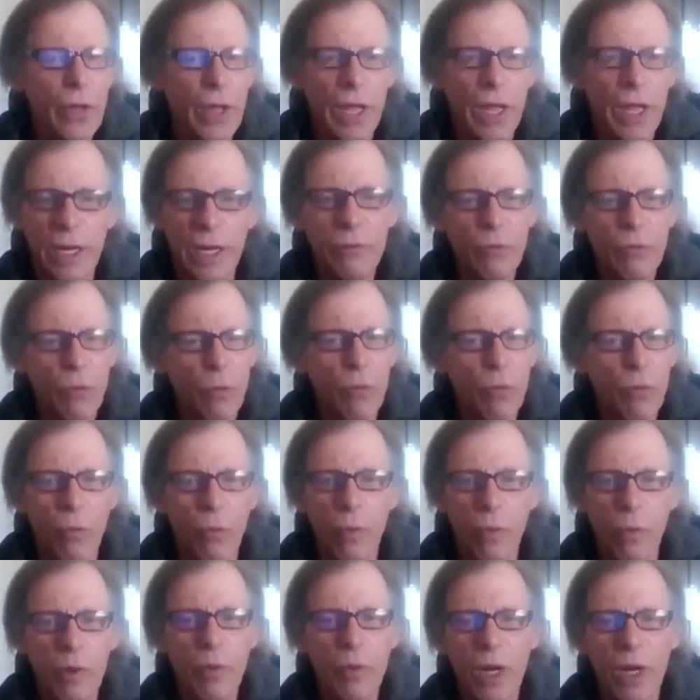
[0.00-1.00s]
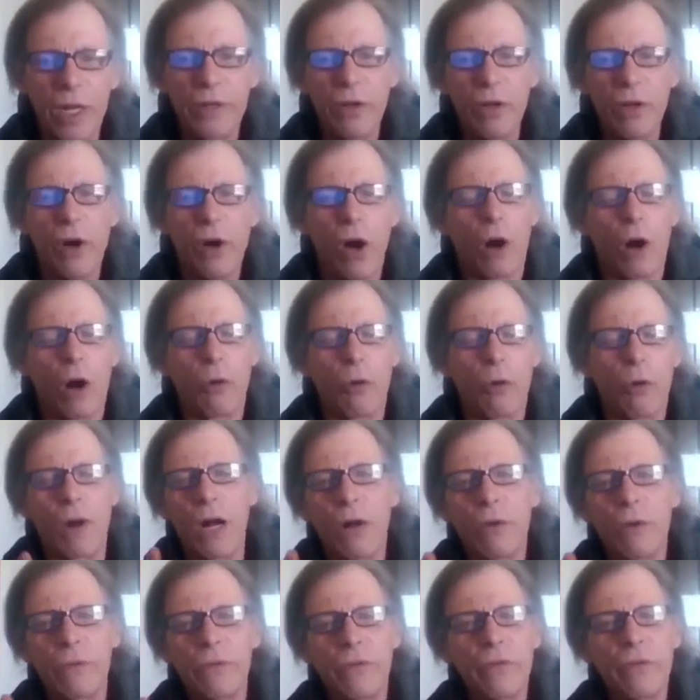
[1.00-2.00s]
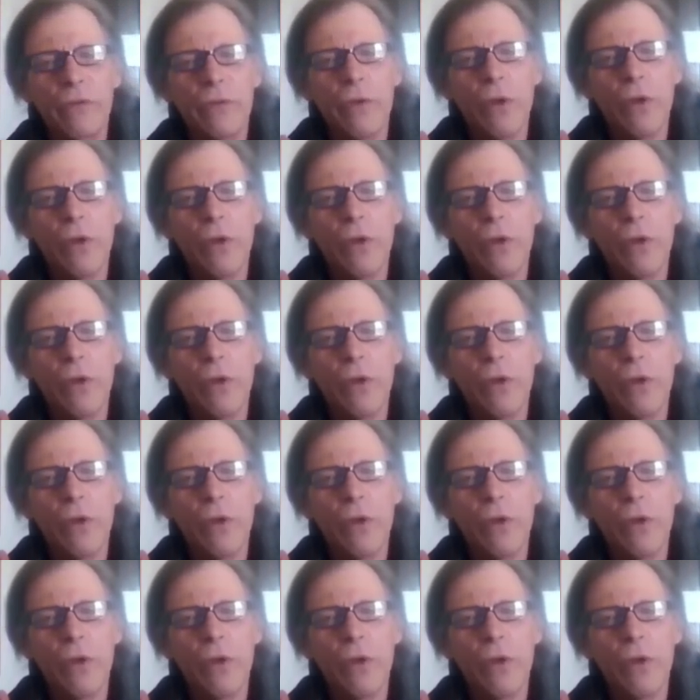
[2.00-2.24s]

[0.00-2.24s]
And we went around